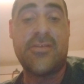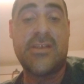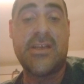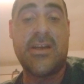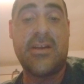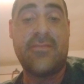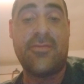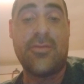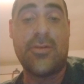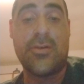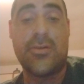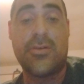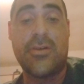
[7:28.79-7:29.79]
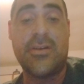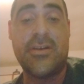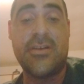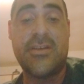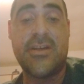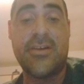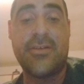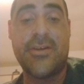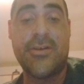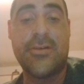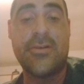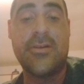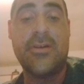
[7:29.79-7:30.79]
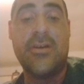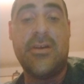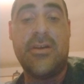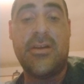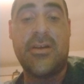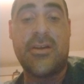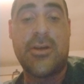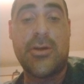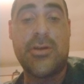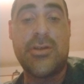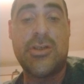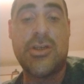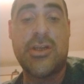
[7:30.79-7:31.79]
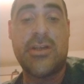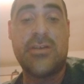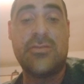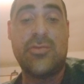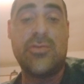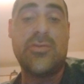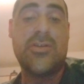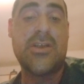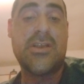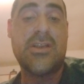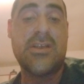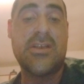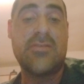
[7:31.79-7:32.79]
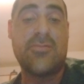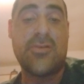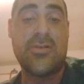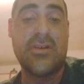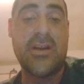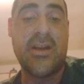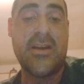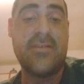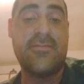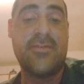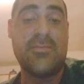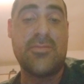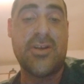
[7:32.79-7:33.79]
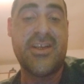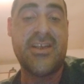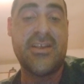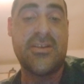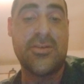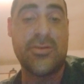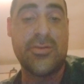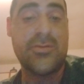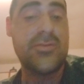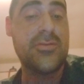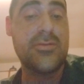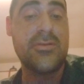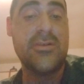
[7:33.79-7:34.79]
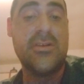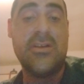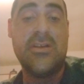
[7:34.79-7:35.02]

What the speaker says: say for an interior current gen who just doesn't have the money to